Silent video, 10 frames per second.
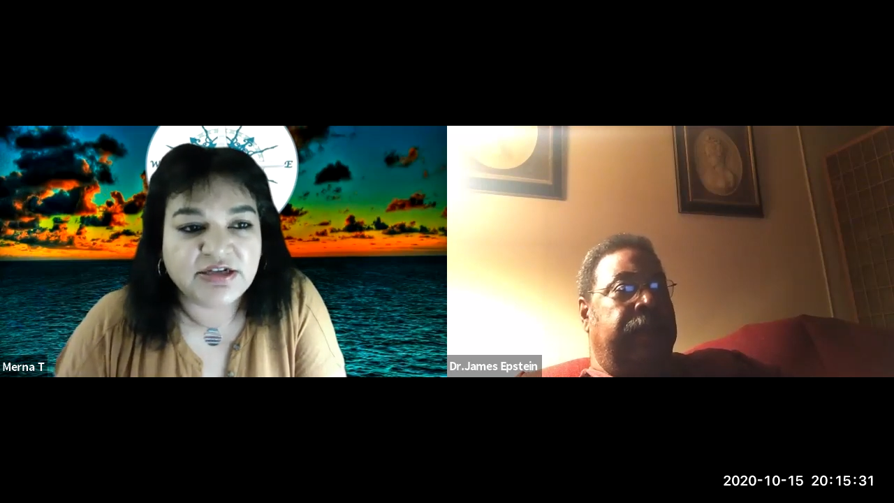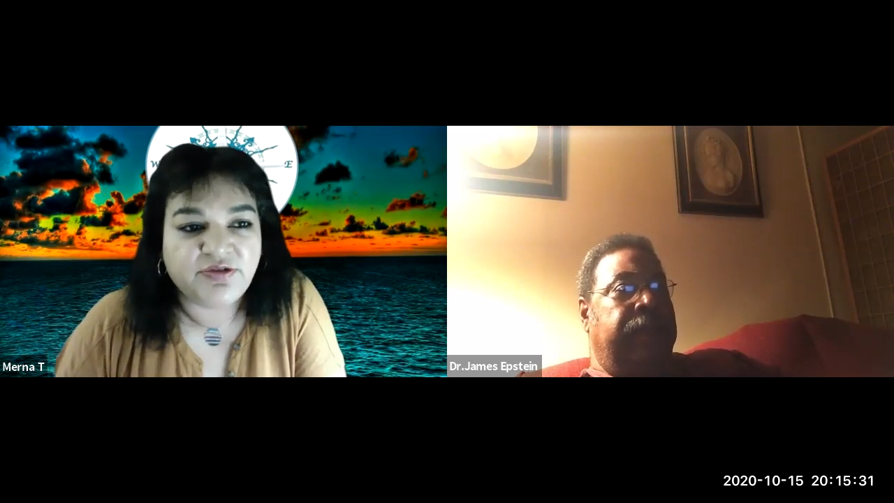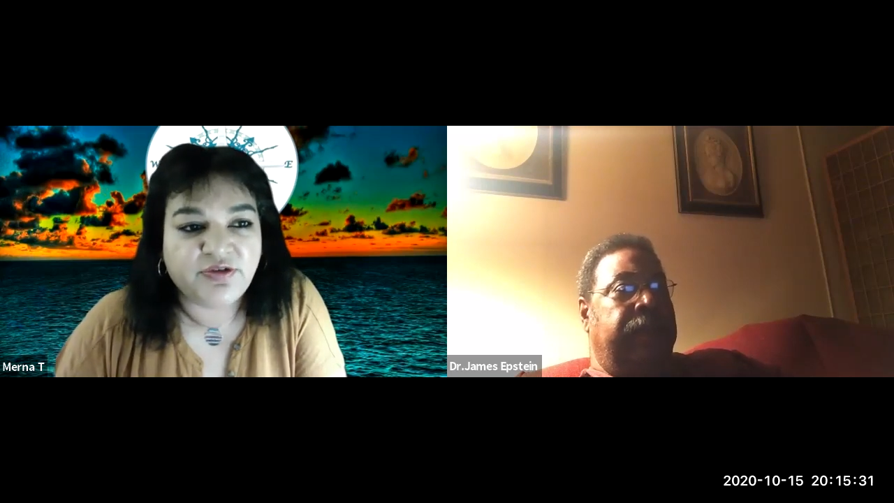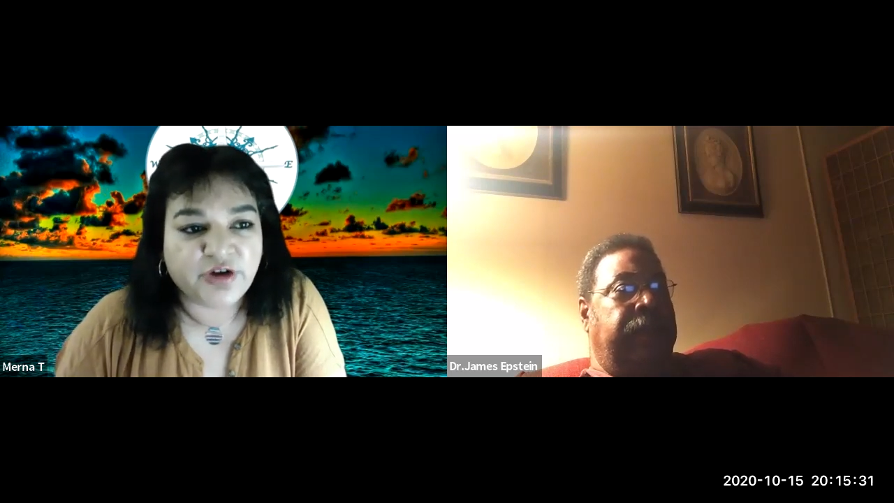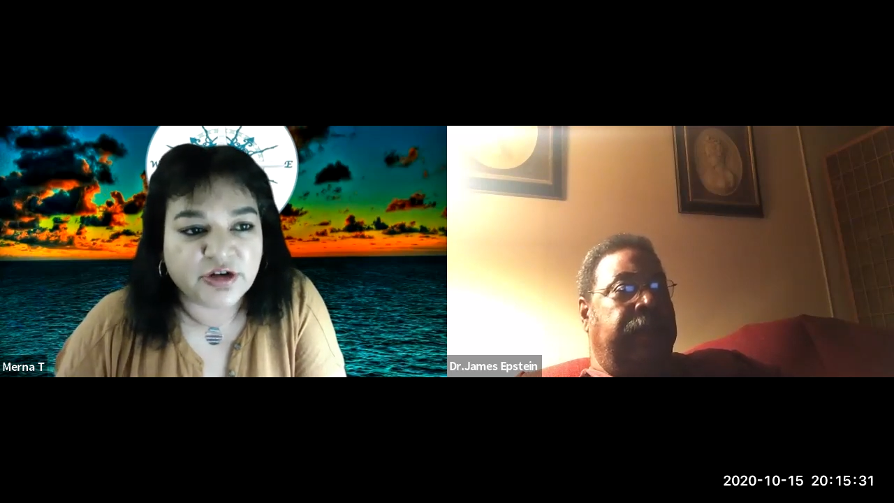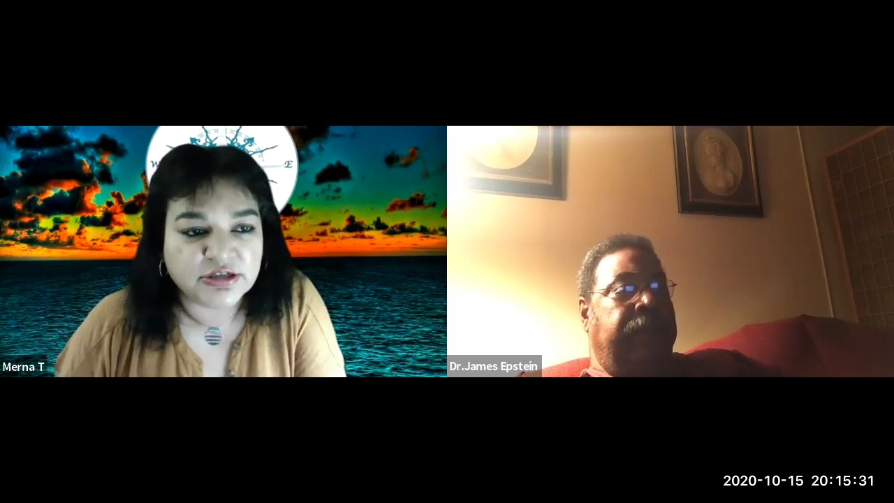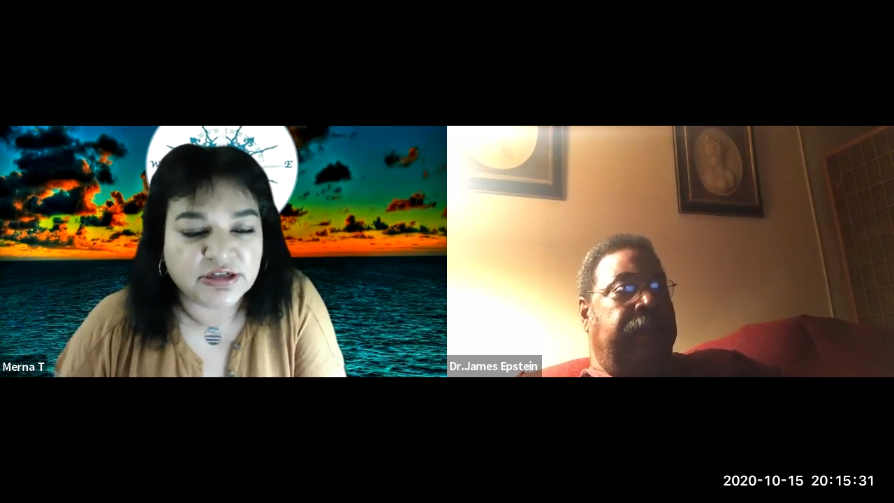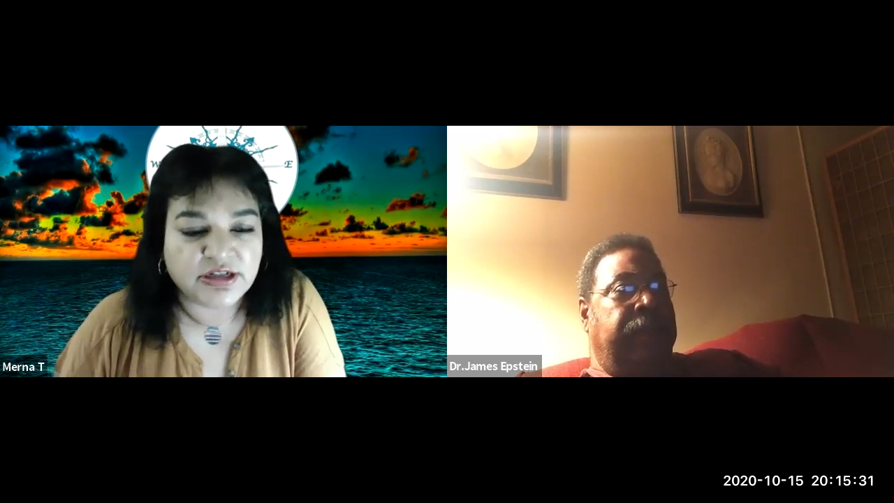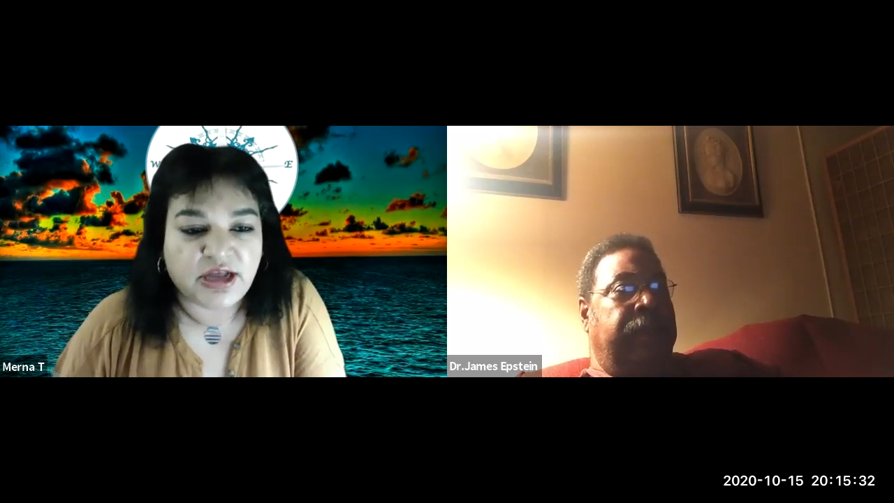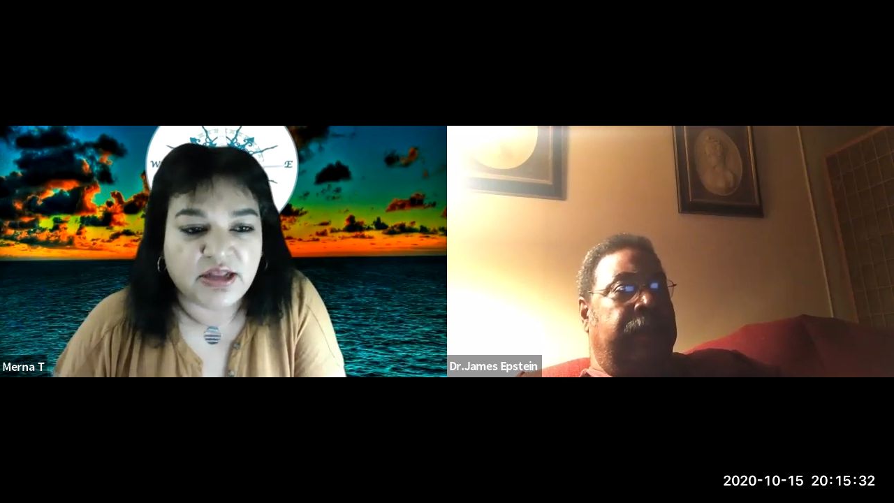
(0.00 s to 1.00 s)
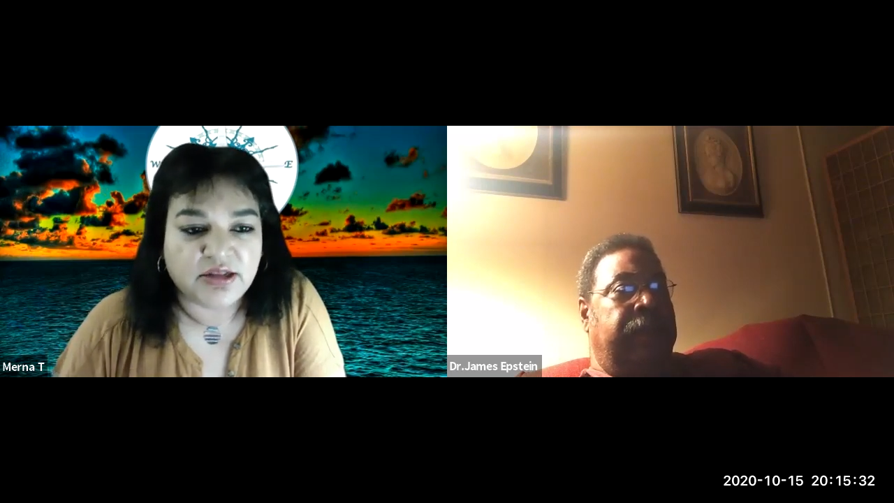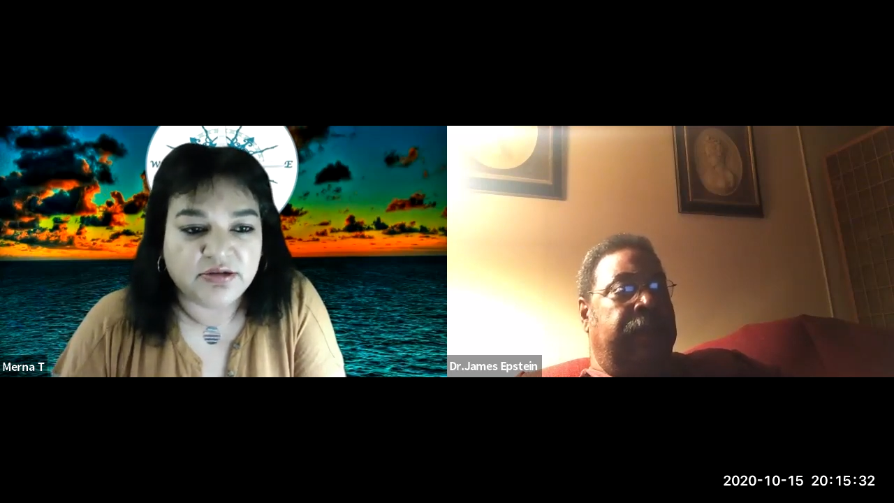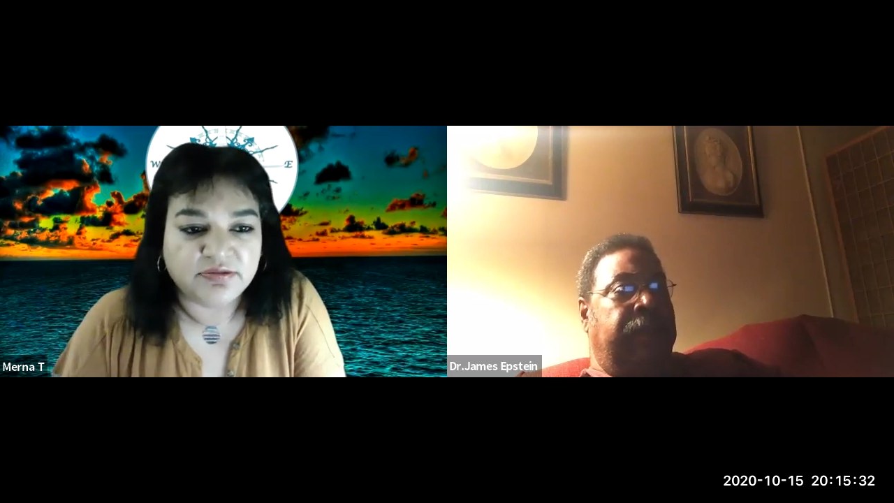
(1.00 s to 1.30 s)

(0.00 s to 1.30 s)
reverse a lot of